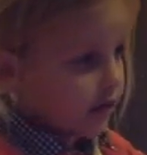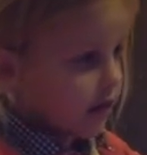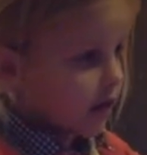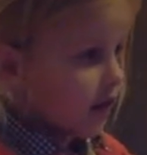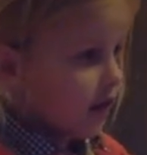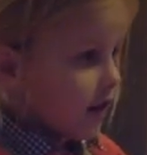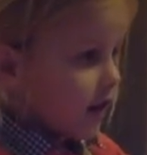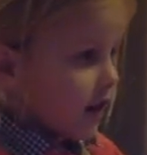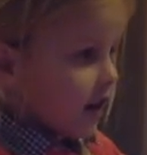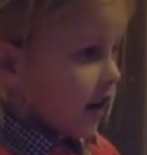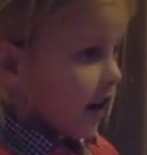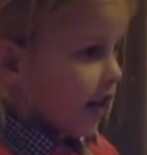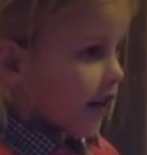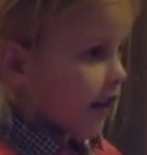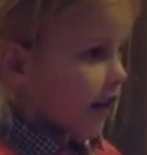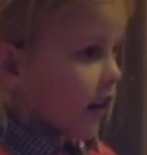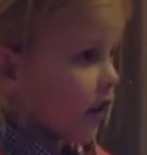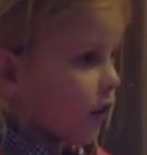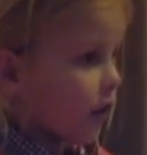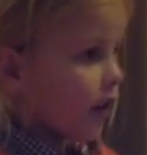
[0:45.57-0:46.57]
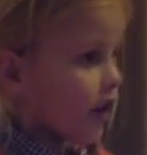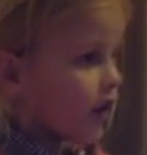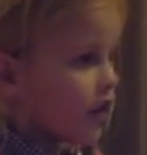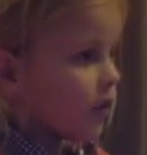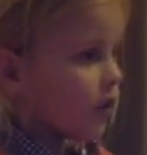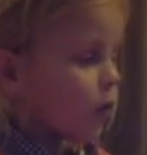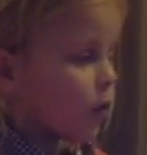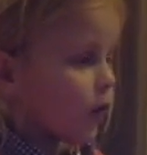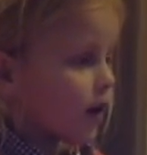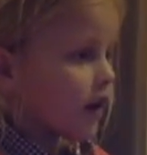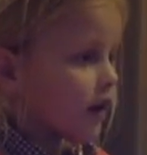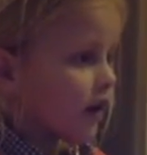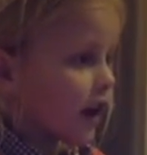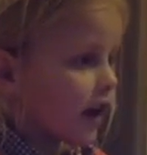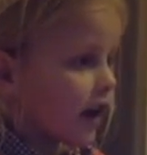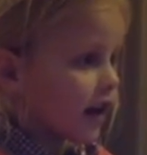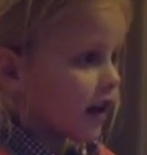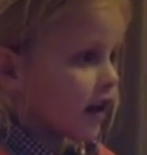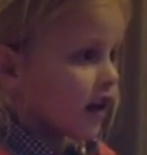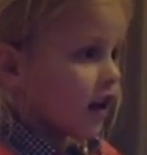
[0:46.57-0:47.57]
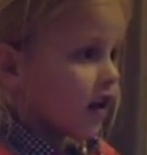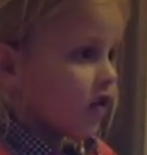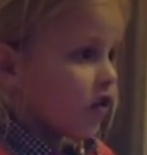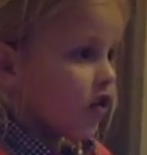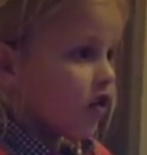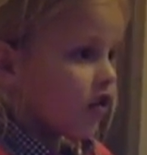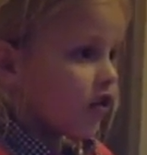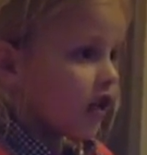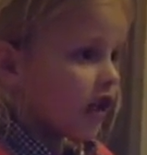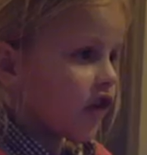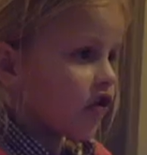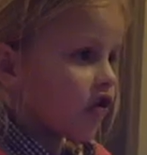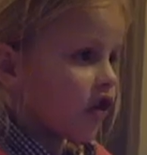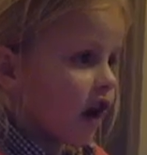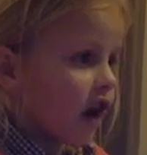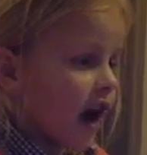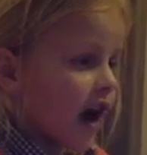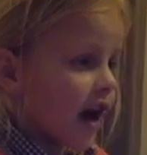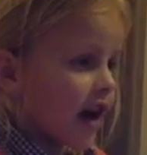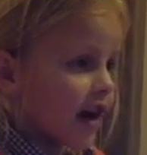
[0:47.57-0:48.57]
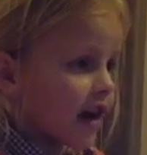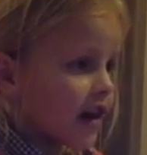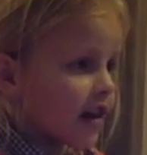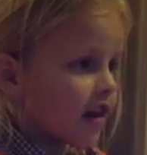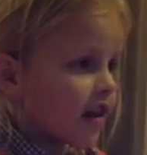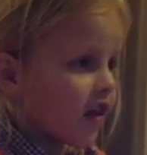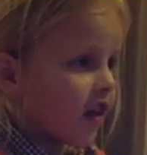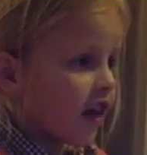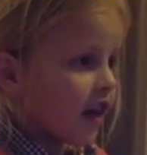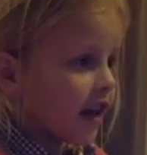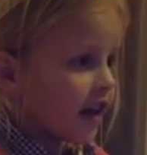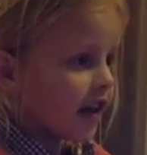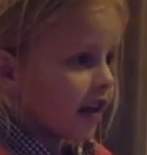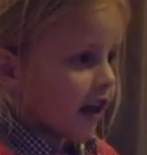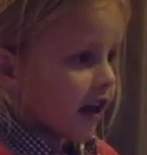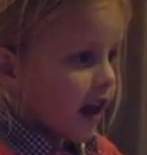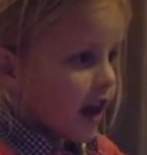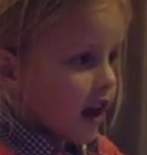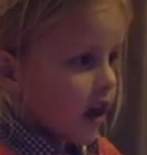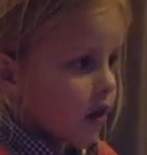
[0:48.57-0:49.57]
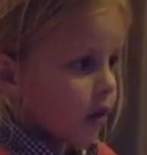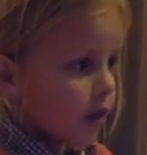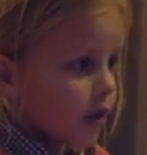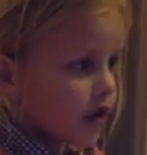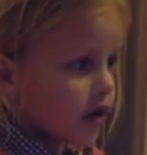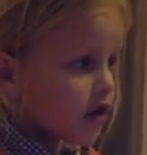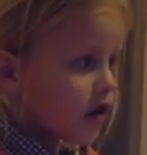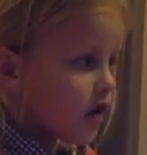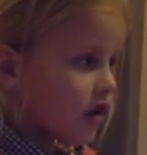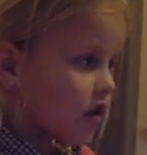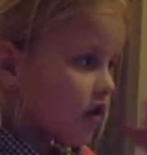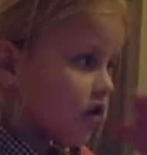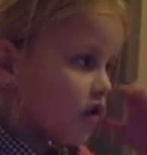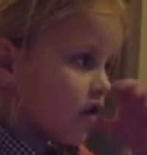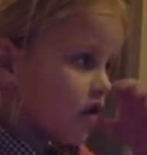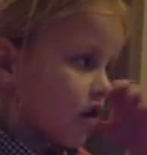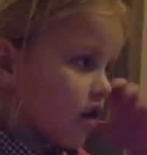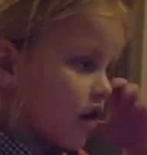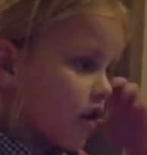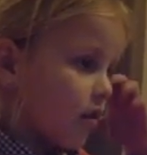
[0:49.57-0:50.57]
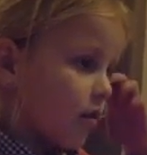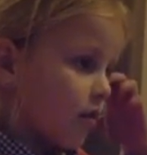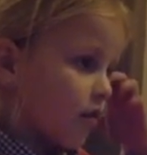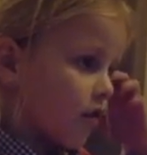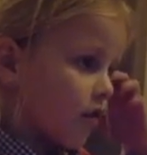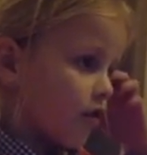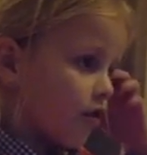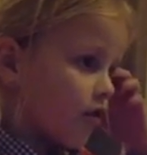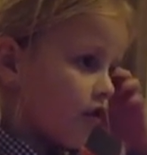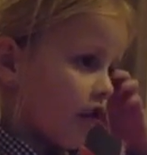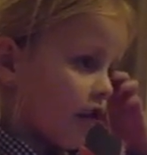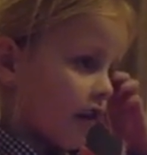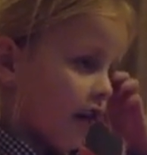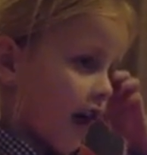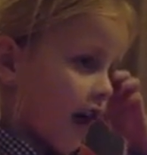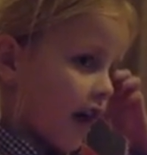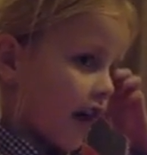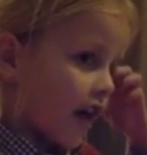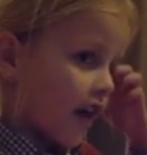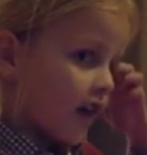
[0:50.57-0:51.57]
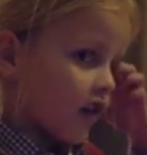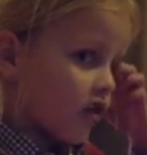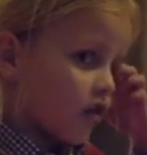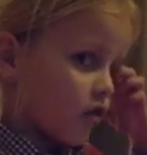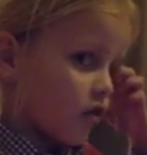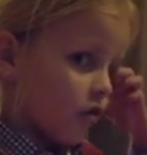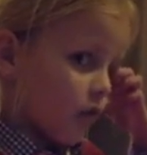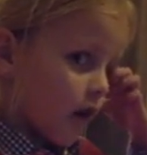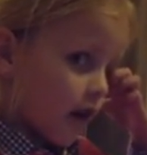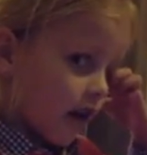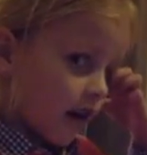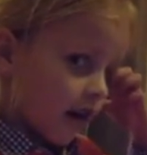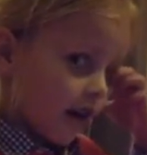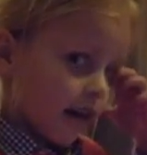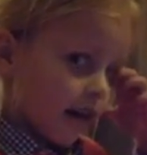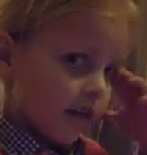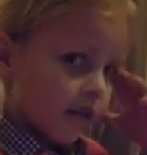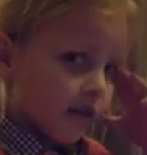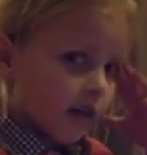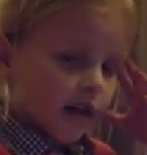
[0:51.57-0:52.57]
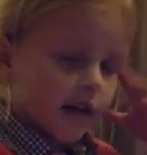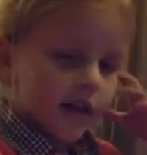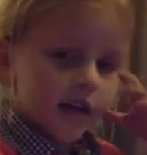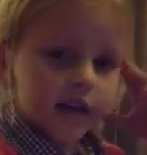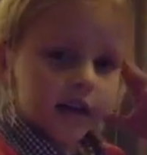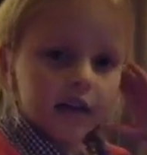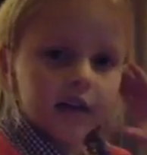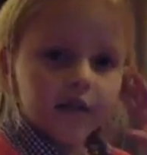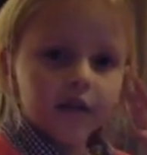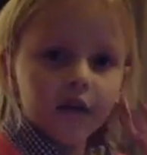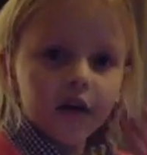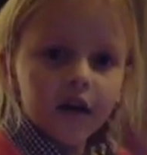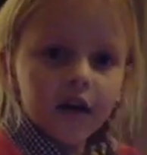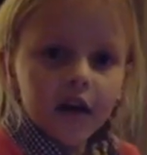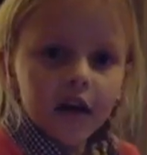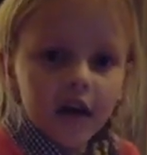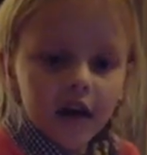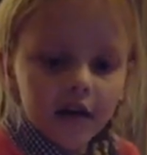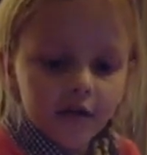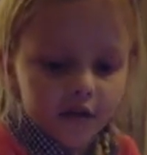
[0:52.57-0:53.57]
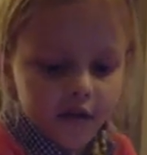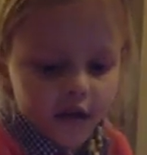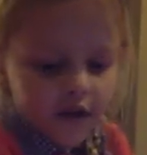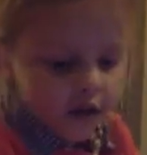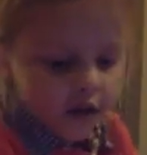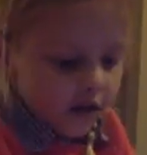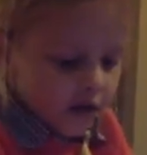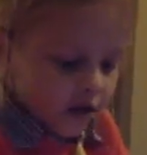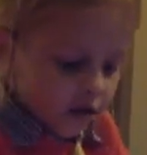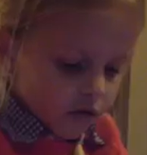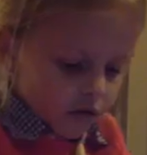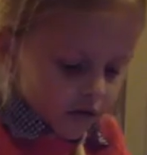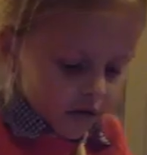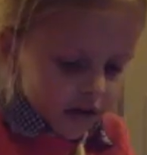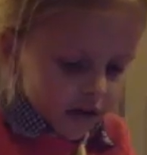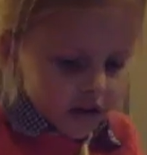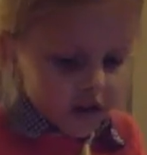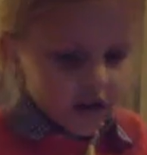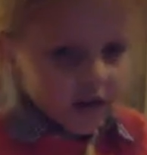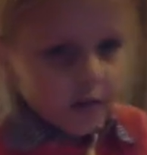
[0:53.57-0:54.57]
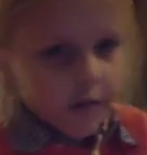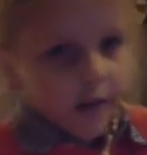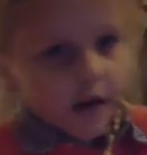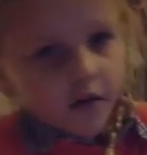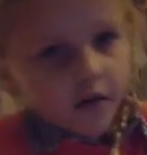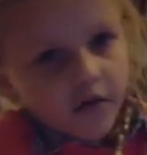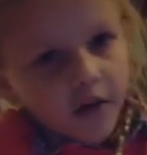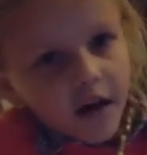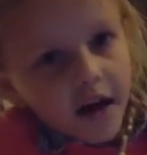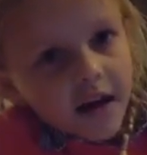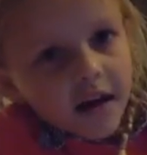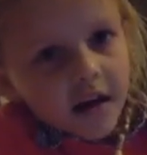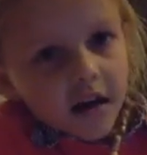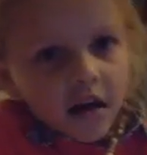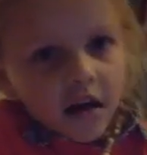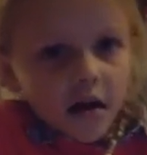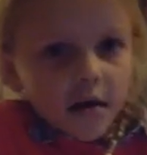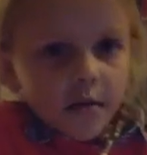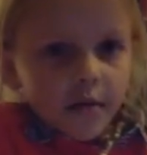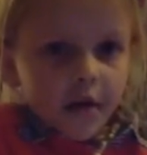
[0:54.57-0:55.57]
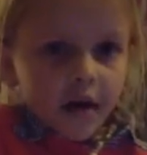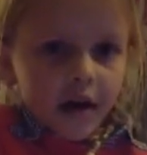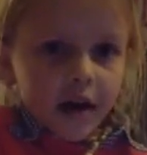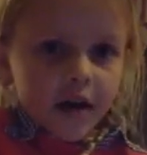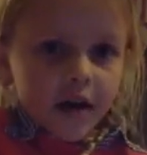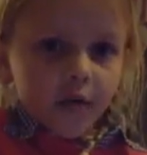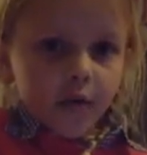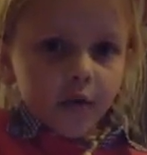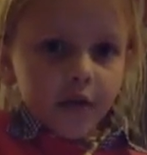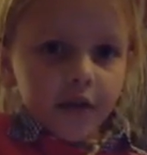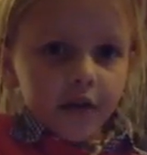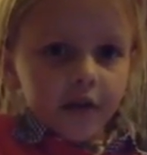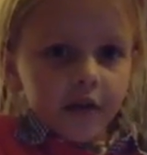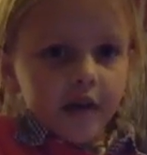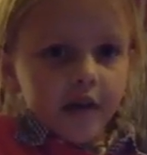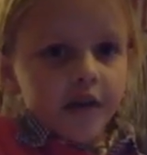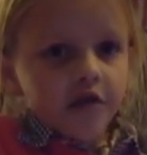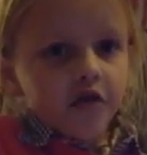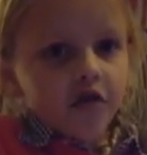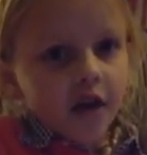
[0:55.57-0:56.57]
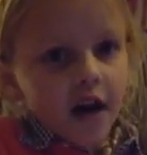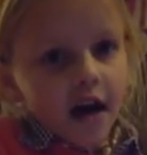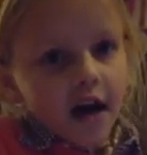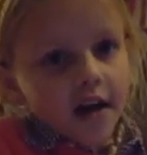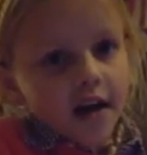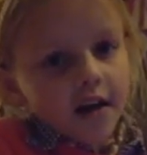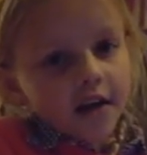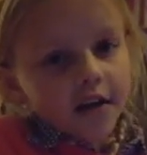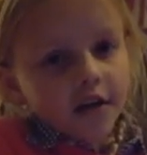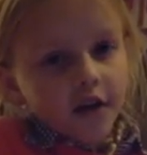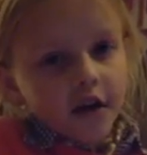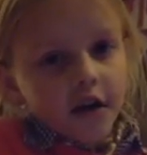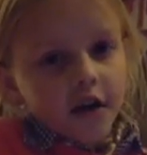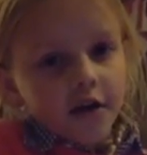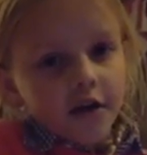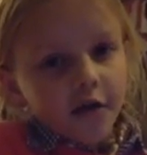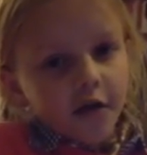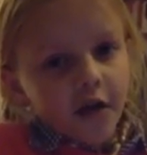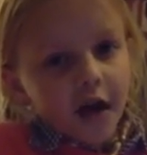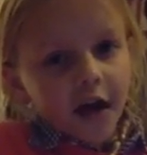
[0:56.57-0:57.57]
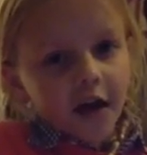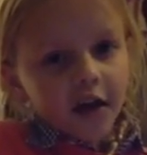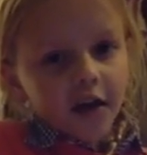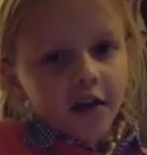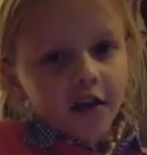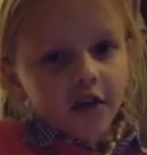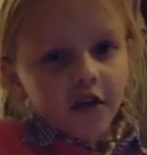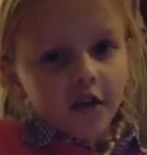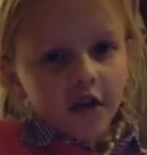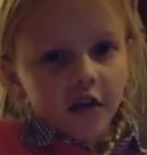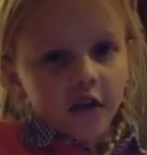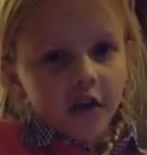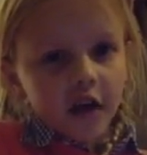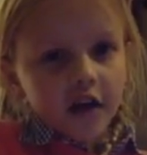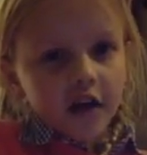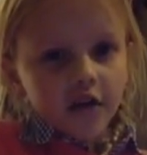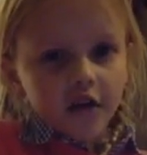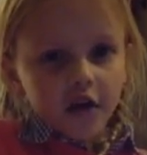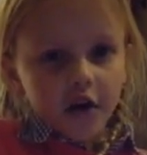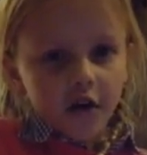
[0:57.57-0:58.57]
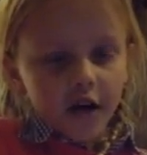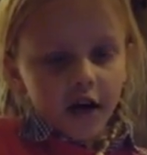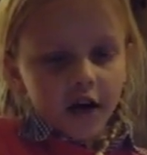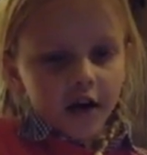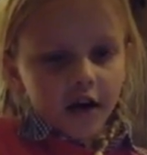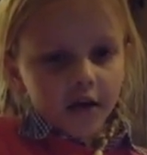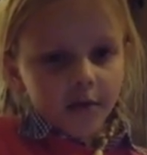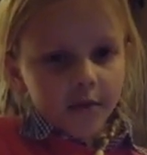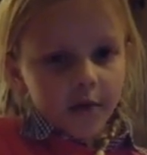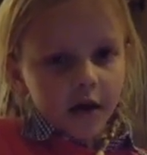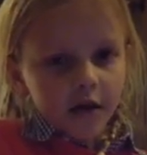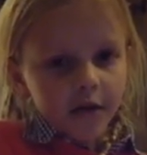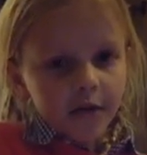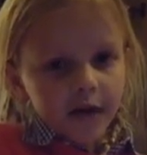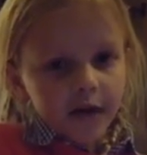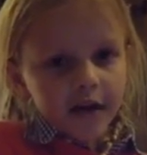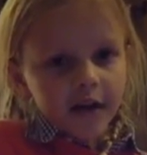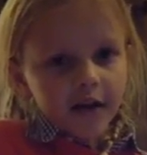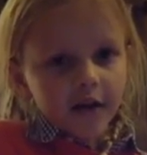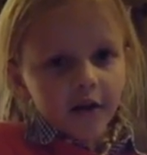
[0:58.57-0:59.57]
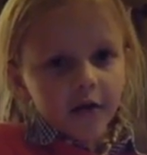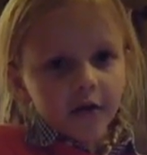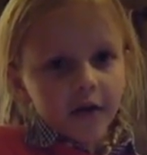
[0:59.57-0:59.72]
It's like when when like your teacher edits things, and when um, you just edit, you edit it, and see if everything you think is spelled right. Okay. But with a teacher edit, they they know how to spell things, so